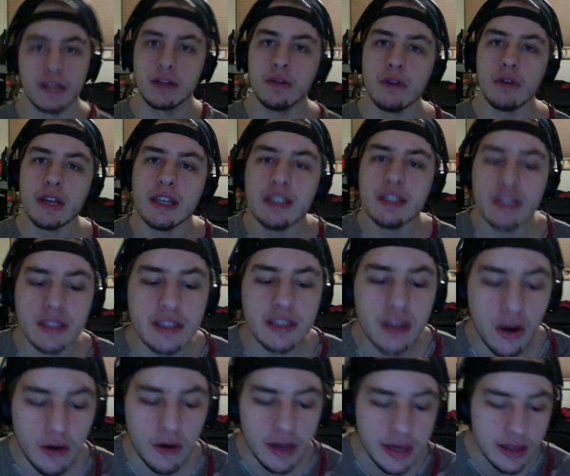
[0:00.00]
Dude, he's just
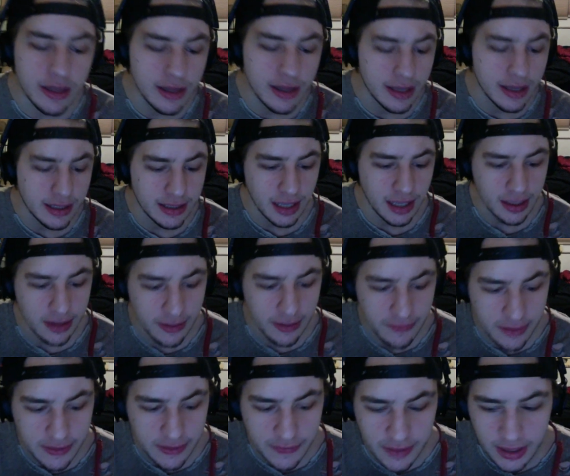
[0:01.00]
so into this. I love
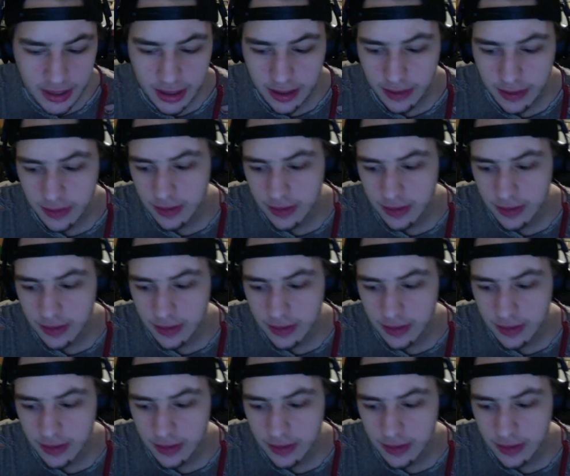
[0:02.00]
this video.